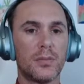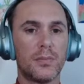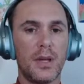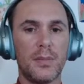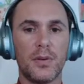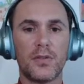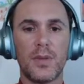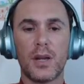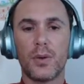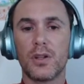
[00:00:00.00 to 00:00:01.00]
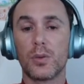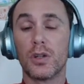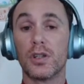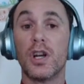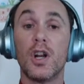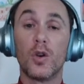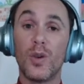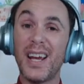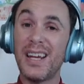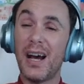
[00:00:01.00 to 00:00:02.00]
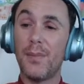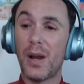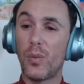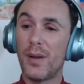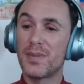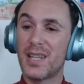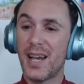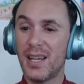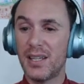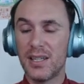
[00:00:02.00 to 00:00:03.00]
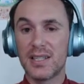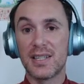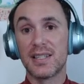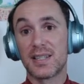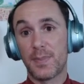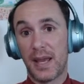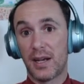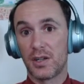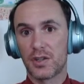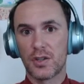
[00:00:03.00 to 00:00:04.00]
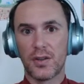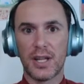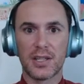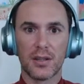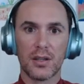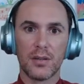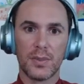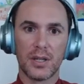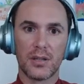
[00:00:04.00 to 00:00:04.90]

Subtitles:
people from anywhere in the world. Right now, my website is in Spanish, so that's a little bit